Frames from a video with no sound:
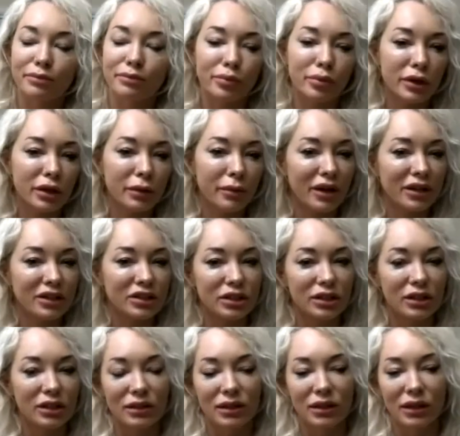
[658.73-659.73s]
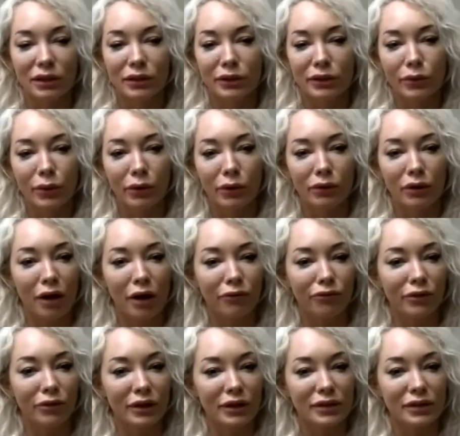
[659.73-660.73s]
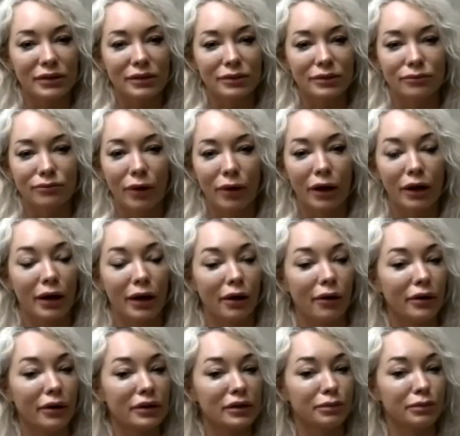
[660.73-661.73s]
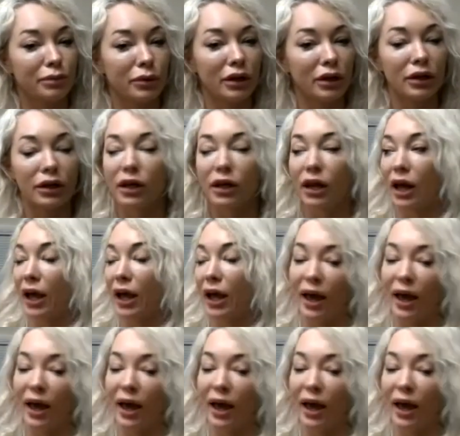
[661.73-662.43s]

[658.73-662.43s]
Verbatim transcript: pretty much anything new on Netflix right now is pretty good. I